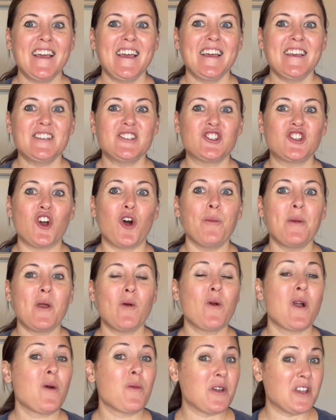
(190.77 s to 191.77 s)
Show me
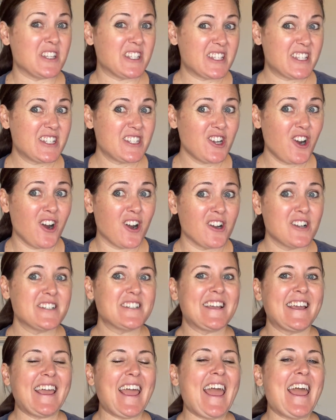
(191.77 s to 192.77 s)
where we start
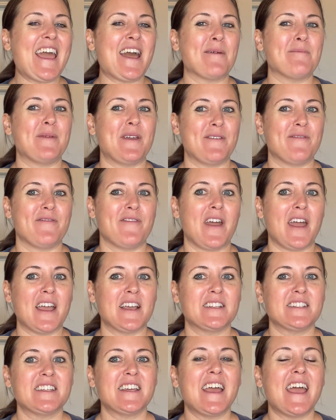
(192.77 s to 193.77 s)
can't be
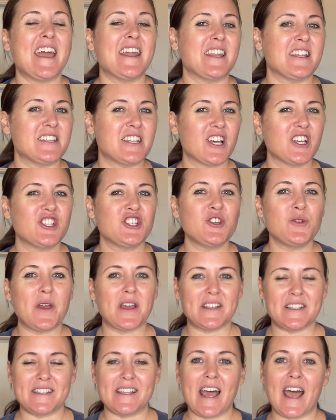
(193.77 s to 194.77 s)
faked, and it tells you
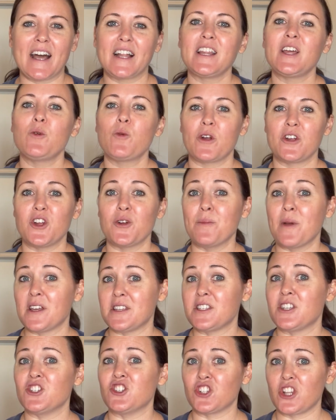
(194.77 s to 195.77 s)
exactly where your
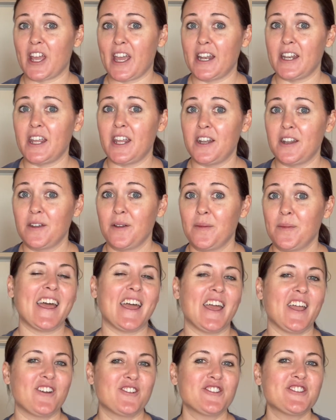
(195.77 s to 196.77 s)
message landed.
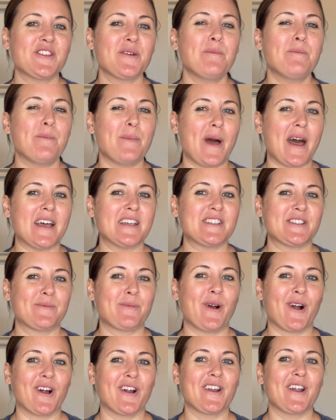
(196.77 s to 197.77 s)
Here's the best
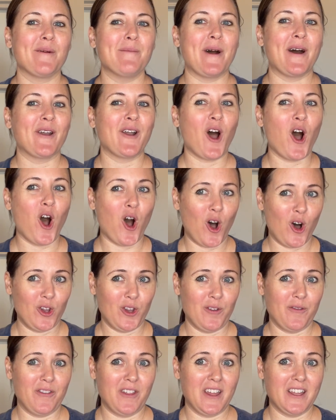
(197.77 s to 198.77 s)
part about all
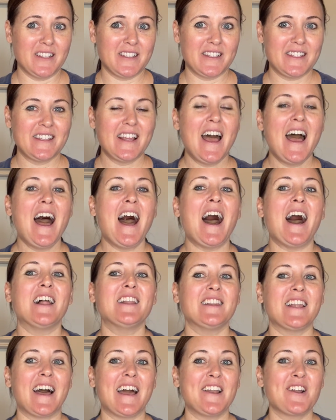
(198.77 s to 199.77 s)
of this. A
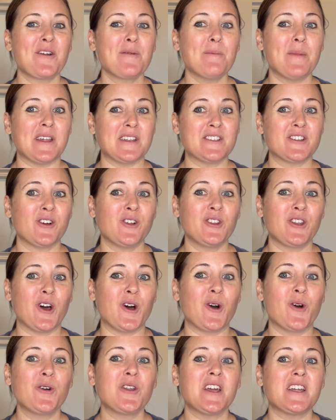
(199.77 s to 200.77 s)
lighter mental
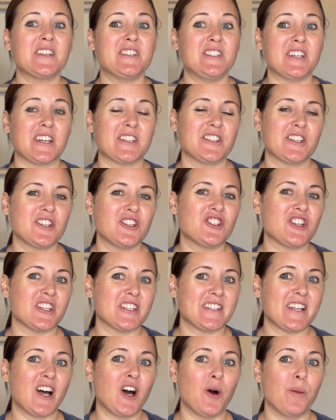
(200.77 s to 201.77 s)
load doesn't
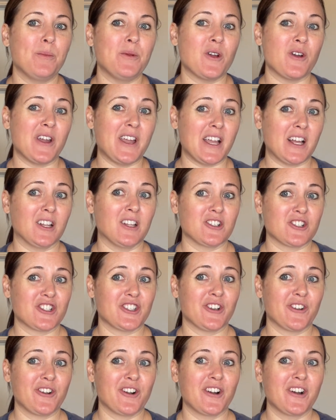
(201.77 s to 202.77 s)
just help your English
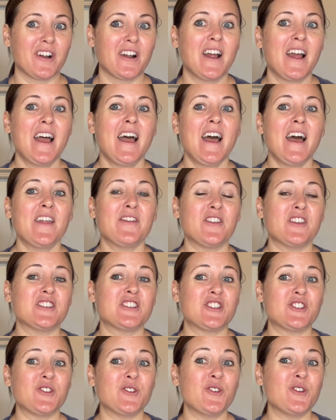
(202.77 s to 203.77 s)
learner. The
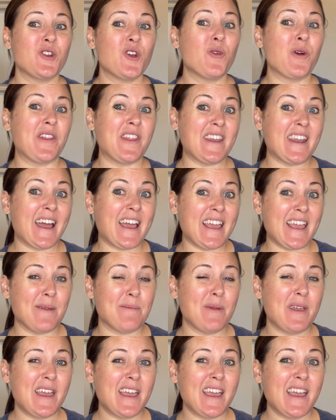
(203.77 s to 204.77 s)
student who with an
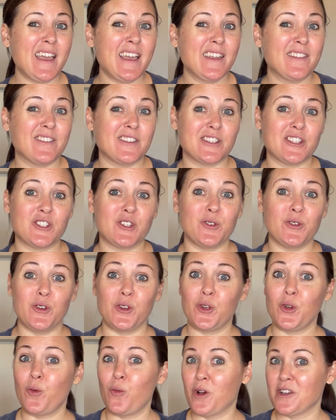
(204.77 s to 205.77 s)
IEP, the student
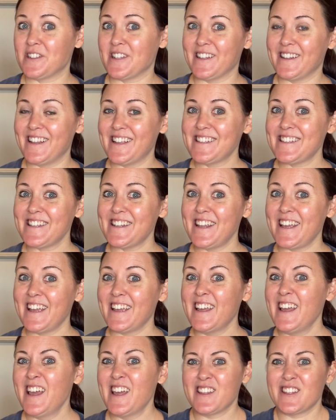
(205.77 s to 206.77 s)
who wasn't listening,
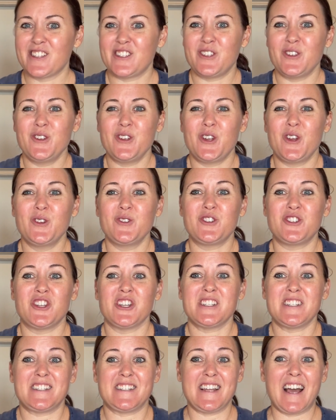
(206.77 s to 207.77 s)
the student who's
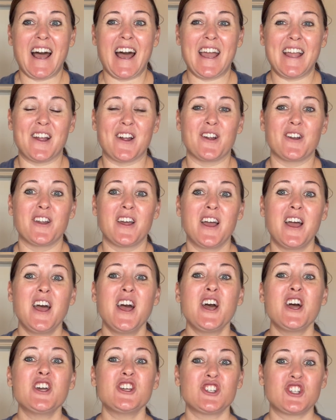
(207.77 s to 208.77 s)
just tired.
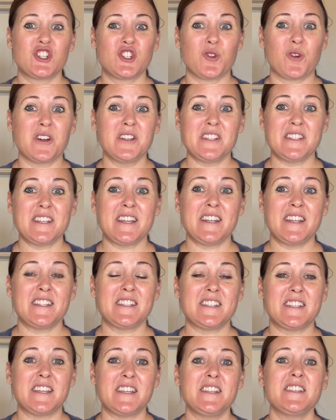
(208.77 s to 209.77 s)
Short
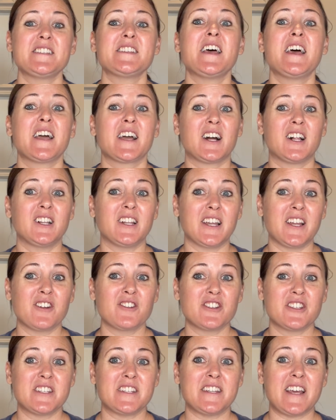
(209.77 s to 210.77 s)
sentences, clear
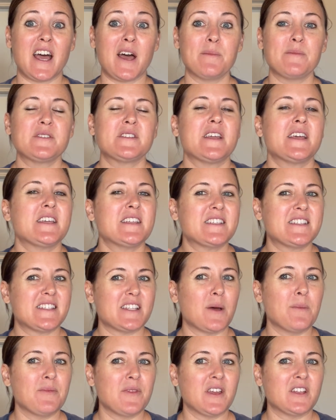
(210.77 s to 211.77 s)
steps,
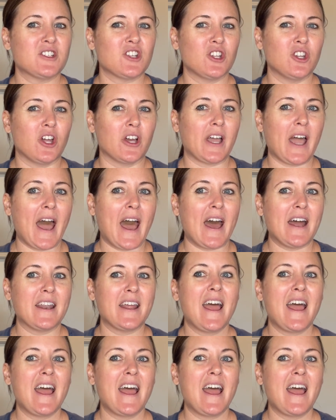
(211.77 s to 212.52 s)
something to look at.